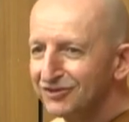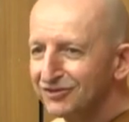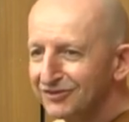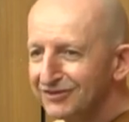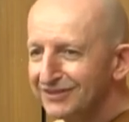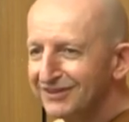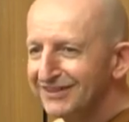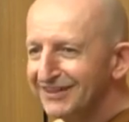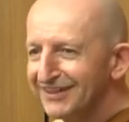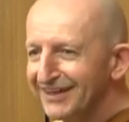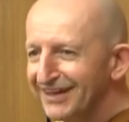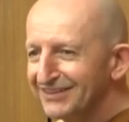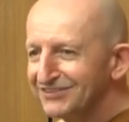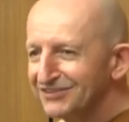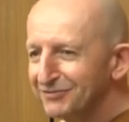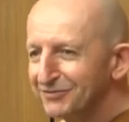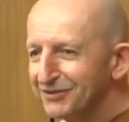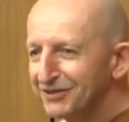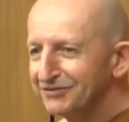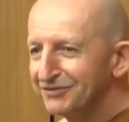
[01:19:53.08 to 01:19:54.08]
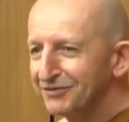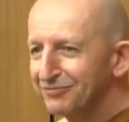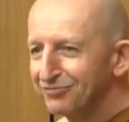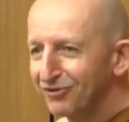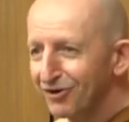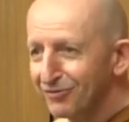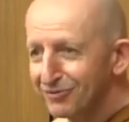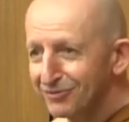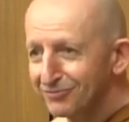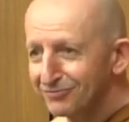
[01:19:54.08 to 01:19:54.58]
So it's a bit of
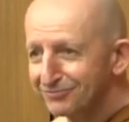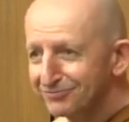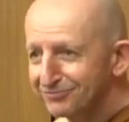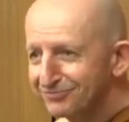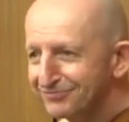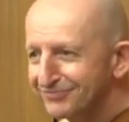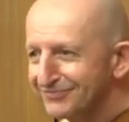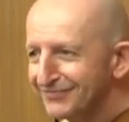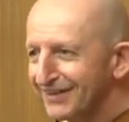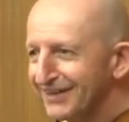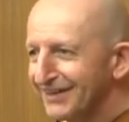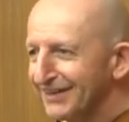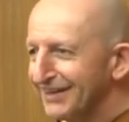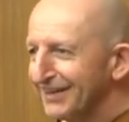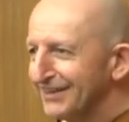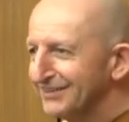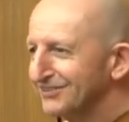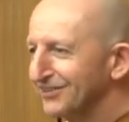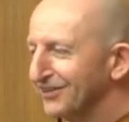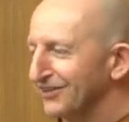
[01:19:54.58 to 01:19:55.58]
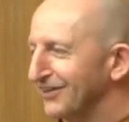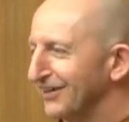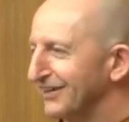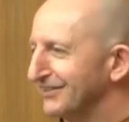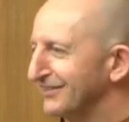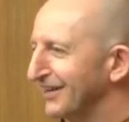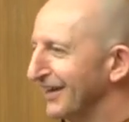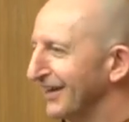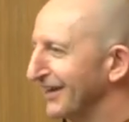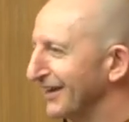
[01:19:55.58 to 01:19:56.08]
a problem. So
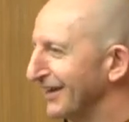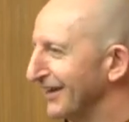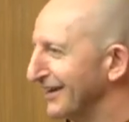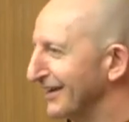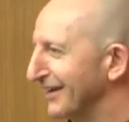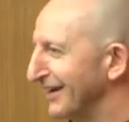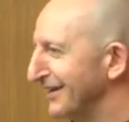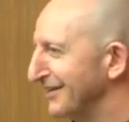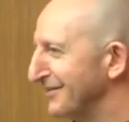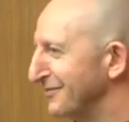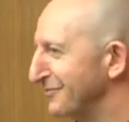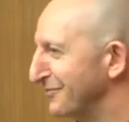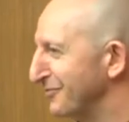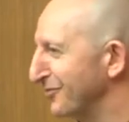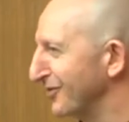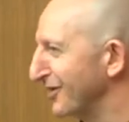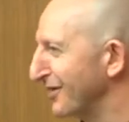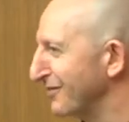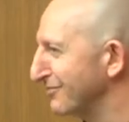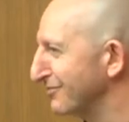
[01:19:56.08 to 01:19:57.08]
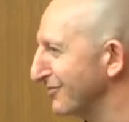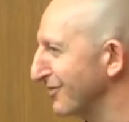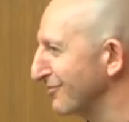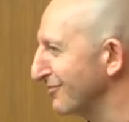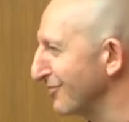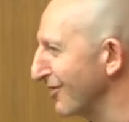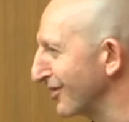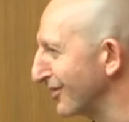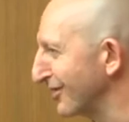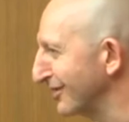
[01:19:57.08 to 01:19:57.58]
it's like a kind of booking
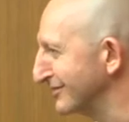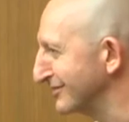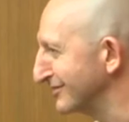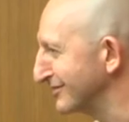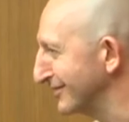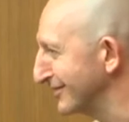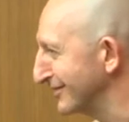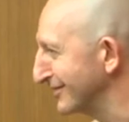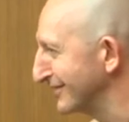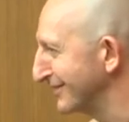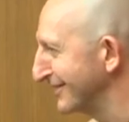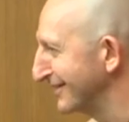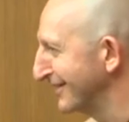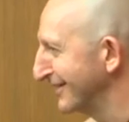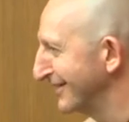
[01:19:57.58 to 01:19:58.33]
for a rock concert.